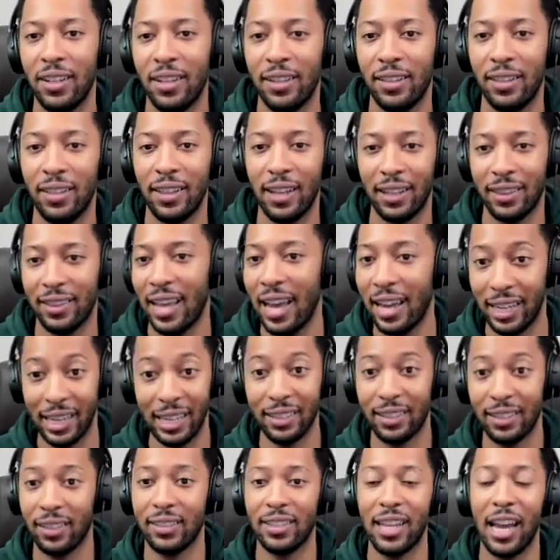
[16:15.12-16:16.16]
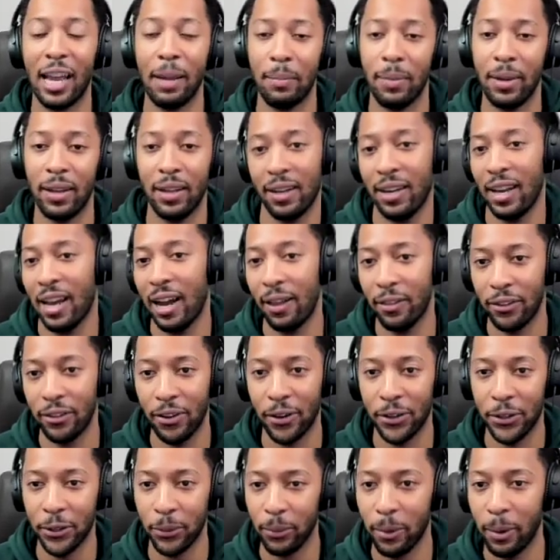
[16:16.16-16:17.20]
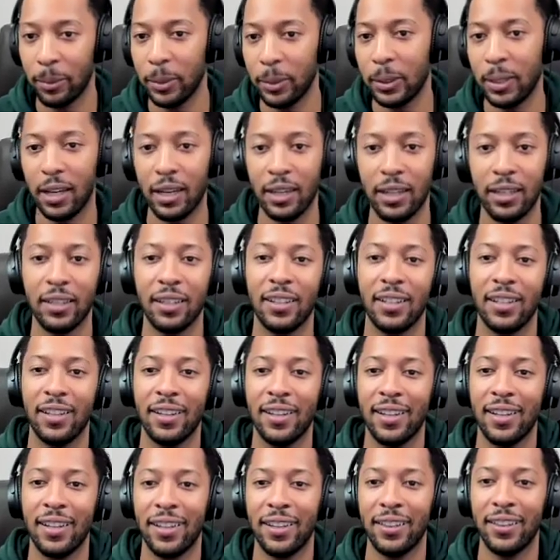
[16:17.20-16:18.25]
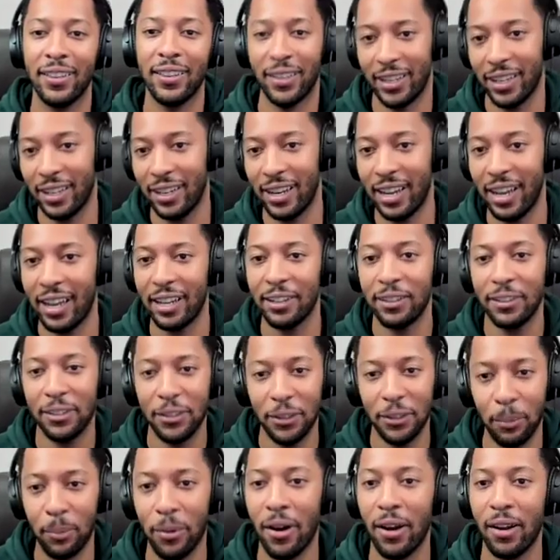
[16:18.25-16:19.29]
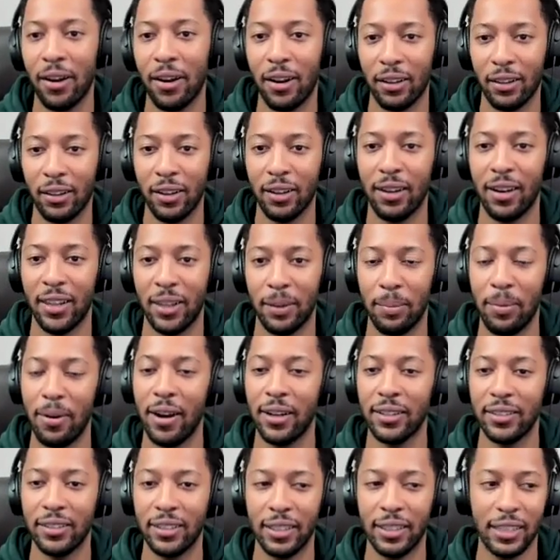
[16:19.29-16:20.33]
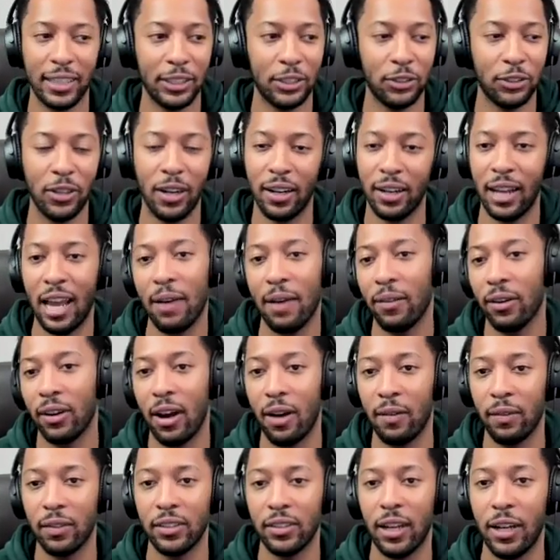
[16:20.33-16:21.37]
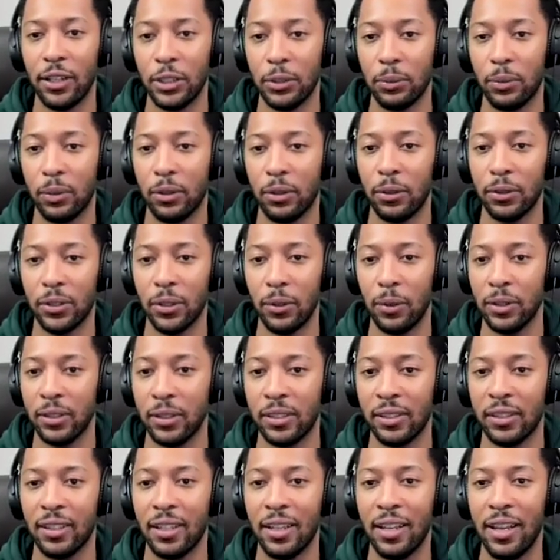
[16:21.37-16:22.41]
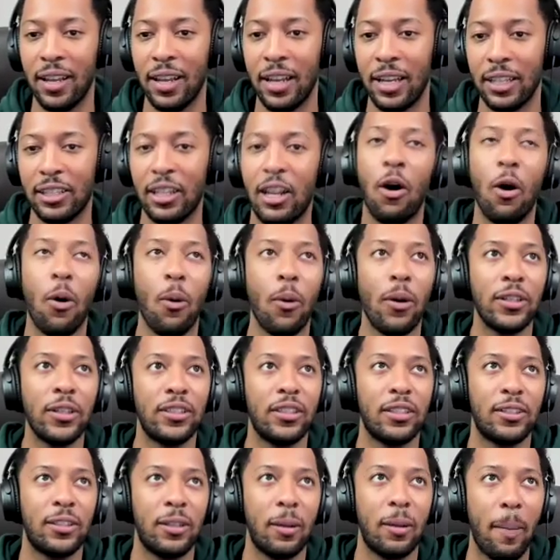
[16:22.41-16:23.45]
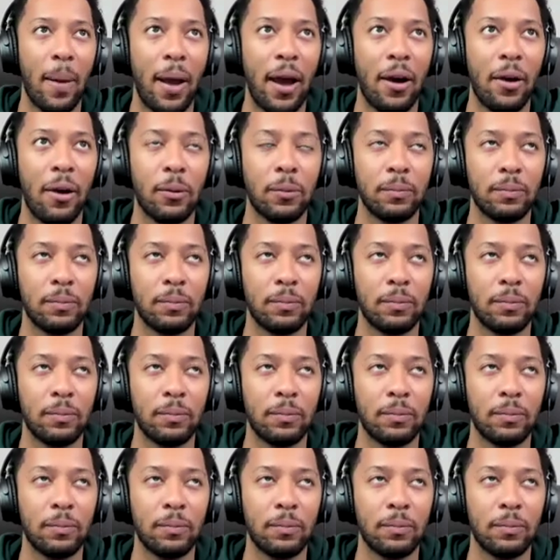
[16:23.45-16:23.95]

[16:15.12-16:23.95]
like that gets excitement. And now they're on your website looking at your product, looking at the pricing and trying to have a conversation with you. So it's not always just about